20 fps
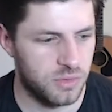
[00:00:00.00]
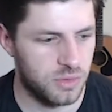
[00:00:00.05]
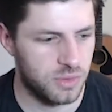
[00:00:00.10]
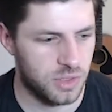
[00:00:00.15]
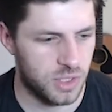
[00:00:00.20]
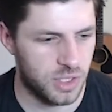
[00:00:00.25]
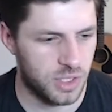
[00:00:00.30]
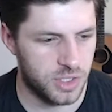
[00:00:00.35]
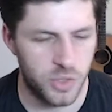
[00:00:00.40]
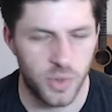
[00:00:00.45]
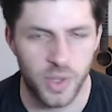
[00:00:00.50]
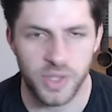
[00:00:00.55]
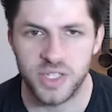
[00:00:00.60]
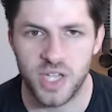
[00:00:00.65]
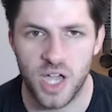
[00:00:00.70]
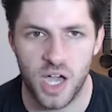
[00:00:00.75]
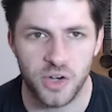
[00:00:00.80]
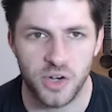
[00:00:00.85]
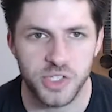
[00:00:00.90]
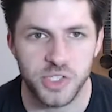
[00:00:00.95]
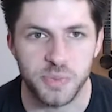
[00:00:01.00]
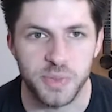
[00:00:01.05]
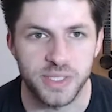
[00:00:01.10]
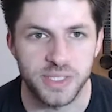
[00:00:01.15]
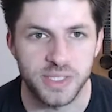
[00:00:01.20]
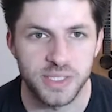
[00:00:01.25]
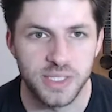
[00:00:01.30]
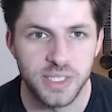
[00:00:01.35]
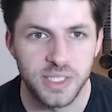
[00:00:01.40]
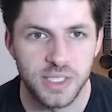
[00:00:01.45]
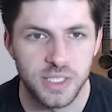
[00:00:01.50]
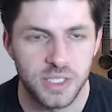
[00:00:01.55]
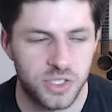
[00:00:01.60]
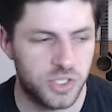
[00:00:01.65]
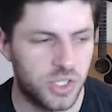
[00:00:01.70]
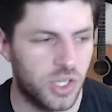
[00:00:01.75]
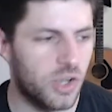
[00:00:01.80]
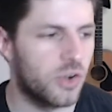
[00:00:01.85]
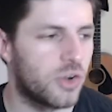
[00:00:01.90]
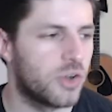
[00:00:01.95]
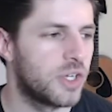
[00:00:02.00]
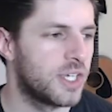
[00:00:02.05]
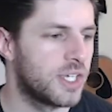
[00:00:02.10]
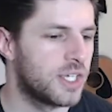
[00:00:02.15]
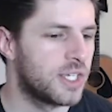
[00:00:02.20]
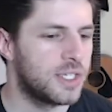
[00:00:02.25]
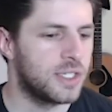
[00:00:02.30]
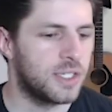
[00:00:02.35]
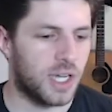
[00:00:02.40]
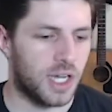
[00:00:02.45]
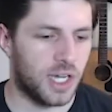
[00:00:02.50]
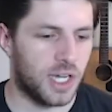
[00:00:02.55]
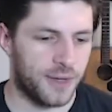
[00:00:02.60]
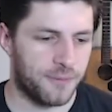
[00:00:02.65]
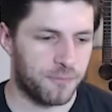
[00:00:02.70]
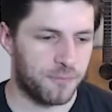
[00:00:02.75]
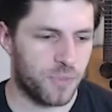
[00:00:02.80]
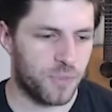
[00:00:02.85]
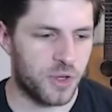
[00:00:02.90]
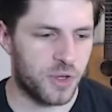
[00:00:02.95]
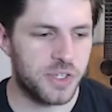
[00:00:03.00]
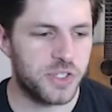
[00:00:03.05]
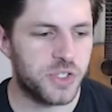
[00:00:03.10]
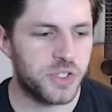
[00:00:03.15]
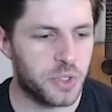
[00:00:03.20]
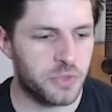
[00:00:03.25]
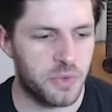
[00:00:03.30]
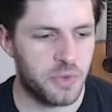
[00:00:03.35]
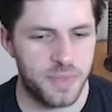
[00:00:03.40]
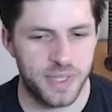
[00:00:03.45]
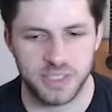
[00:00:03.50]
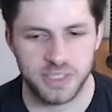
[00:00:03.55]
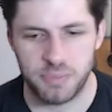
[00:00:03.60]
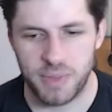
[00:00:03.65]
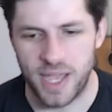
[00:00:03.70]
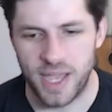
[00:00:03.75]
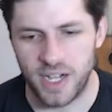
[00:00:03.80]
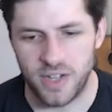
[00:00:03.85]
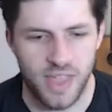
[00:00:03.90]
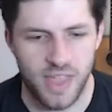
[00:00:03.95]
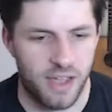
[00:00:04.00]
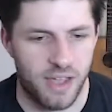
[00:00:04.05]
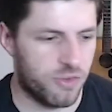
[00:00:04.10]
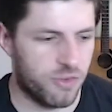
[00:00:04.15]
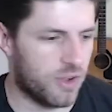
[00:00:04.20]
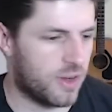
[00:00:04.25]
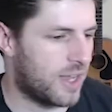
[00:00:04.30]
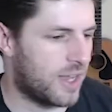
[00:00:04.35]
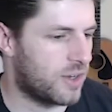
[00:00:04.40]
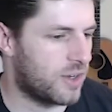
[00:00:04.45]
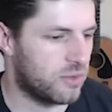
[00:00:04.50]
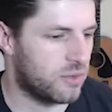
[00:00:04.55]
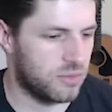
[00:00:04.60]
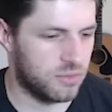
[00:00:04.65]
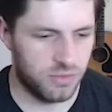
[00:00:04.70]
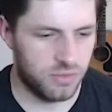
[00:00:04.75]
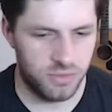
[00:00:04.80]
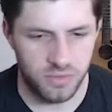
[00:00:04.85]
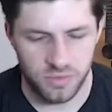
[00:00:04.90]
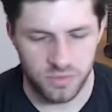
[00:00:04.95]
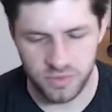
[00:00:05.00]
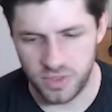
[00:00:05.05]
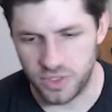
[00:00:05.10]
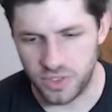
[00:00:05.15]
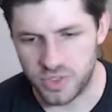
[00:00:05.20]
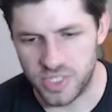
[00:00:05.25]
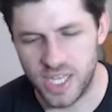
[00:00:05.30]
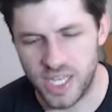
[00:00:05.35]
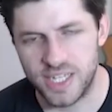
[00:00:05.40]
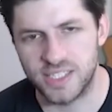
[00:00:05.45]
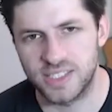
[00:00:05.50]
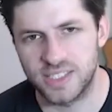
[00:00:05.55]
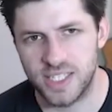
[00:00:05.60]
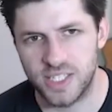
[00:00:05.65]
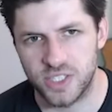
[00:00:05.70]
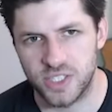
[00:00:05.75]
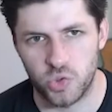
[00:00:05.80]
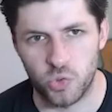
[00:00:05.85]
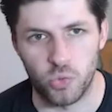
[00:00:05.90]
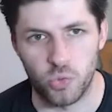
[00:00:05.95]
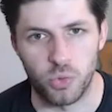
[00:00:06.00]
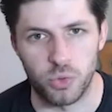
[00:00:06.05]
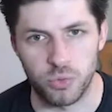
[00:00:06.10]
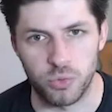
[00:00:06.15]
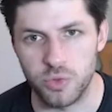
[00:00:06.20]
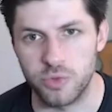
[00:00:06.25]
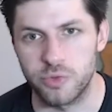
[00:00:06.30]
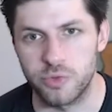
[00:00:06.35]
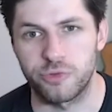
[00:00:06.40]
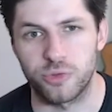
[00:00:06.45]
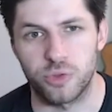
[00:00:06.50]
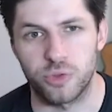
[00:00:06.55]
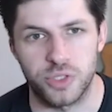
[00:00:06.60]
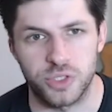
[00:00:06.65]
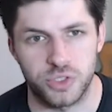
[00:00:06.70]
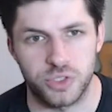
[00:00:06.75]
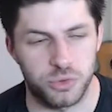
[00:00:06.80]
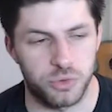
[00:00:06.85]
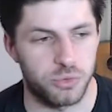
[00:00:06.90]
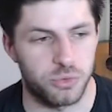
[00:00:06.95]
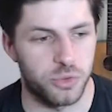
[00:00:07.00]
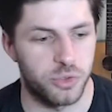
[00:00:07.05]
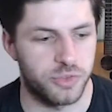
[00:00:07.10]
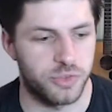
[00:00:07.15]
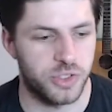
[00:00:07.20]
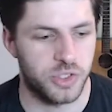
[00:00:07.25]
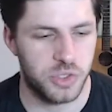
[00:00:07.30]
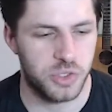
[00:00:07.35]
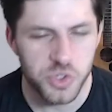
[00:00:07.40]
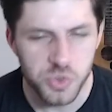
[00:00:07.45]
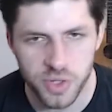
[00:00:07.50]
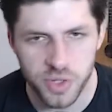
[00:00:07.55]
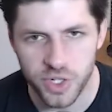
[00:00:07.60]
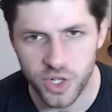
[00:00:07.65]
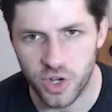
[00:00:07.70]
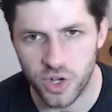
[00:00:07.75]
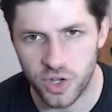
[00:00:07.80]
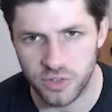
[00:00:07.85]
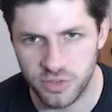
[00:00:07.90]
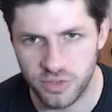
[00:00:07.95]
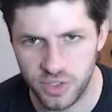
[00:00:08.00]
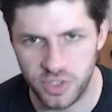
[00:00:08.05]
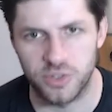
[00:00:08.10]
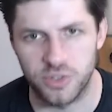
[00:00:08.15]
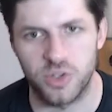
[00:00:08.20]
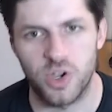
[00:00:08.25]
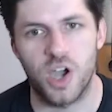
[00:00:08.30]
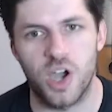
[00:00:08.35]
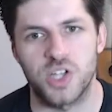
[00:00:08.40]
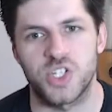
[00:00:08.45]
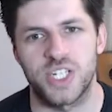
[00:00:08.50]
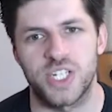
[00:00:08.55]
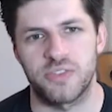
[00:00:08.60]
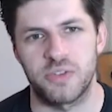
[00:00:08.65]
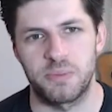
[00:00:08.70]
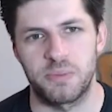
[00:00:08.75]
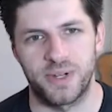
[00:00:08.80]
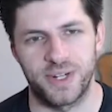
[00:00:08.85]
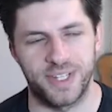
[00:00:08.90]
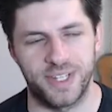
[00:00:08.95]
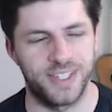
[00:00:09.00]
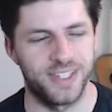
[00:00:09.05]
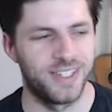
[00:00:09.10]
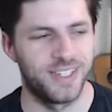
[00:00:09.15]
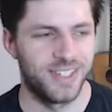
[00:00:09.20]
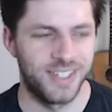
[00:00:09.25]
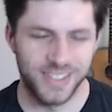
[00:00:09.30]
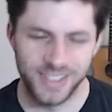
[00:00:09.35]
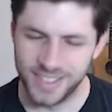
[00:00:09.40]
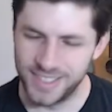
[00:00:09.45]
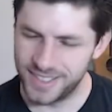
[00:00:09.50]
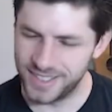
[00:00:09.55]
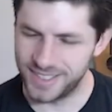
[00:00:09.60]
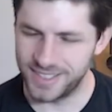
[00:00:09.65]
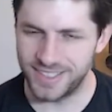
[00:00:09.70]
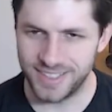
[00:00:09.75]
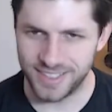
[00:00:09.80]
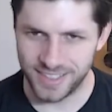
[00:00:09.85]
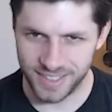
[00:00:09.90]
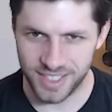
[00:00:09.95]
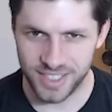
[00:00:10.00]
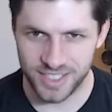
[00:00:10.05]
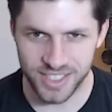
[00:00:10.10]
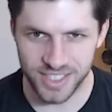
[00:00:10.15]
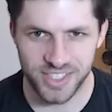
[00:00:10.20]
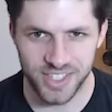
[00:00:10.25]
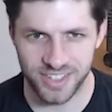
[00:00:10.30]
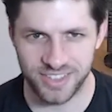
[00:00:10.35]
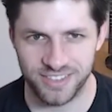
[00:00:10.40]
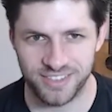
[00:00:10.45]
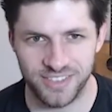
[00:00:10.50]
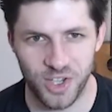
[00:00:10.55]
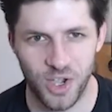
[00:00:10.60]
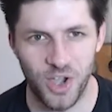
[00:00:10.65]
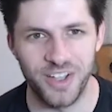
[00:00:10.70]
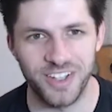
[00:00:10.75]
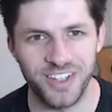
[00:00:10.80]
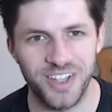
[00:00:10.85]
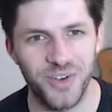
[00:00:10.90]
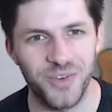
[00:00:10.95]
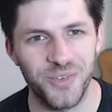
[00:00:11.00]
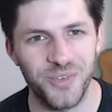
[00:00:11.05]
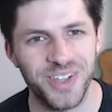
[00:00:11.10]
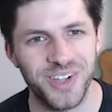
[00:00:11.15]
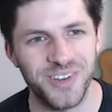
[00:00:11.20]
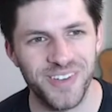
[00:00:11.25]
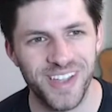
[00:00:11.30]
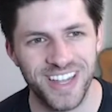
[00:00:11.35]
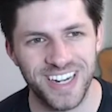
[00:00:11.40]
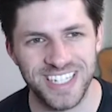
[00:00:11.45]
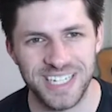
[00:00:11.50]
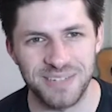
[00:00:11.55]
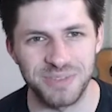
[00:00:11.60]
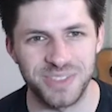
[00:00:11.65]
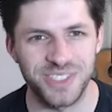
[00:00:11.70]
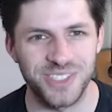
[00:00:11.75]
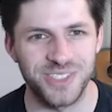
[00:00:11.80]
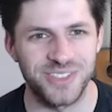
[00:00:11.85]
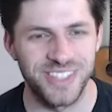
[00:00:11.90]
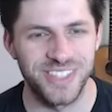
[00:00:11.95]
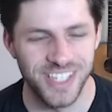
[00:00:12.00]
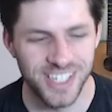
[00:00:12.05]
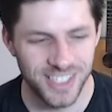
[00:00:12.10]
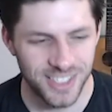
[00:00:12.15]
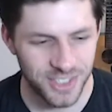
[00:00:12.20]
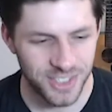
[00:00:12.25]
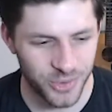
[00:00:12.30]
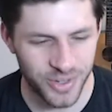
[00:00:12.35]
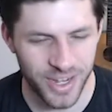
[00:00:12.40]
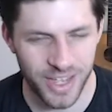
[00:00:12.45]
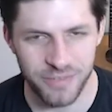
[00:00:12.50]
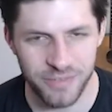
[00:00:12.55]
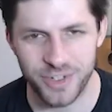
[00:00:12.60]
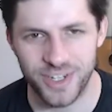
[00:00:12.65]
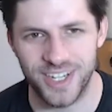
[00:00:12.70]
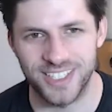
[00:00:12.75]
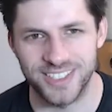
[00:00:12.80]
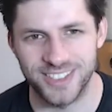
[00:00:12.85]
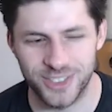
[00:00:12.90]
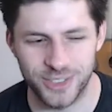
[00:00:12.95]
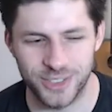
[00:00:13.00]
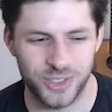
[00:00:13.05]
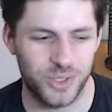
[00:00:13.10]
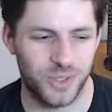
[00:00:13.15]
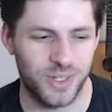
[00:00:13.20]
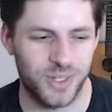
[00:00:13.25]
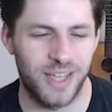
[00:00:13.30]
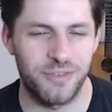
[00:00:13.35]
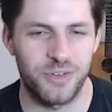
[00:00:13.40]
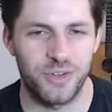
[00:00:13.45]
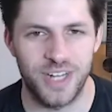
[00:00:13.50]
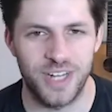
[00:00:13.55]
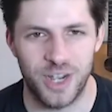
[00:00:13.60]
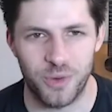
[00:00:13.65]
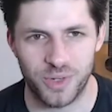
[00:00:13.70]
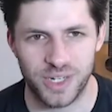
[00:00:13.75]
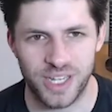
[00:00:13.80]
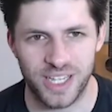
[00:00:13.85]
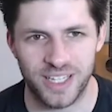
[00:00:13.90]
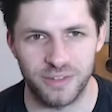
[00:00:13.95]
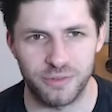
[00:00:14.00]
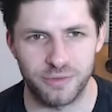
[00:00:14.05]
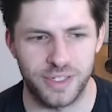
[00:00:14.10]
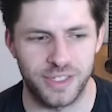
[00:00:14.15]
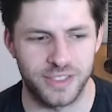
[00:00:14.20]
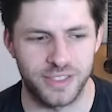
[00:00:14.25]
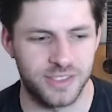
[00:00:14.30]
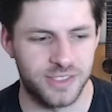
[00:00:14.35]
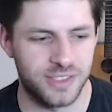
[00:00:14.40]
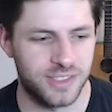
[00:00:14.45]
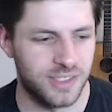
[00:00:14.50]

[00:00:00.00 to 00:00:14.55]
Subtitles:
U.S. congressmen. So there is sort of a mixed bag on that front. I know Tennessee is through the roof, Florida's through the roof, and so I just want to caution everybody: this isn't going away anytime soon. Don't have your concerts, don't have your networking events,